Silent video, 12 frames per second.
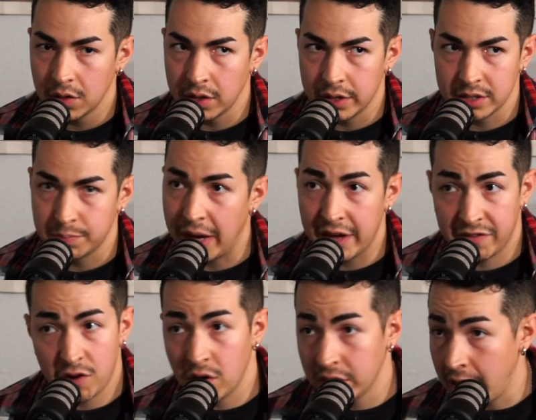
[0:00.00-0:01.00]
is by
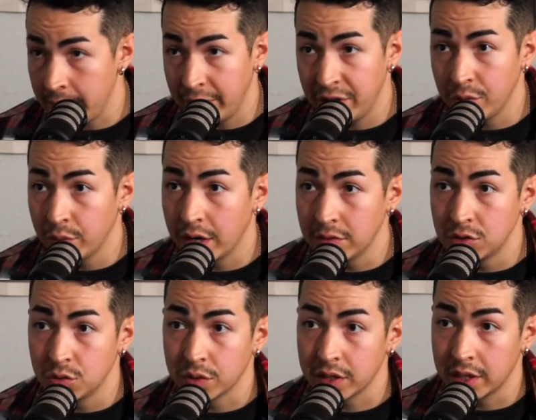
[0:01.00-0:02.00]
far a lot better than what I was
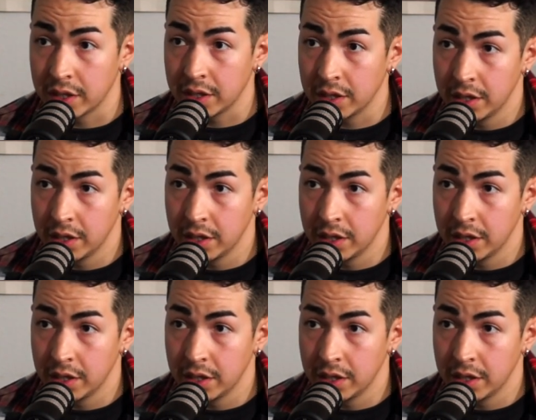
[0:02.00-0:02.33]
doing then.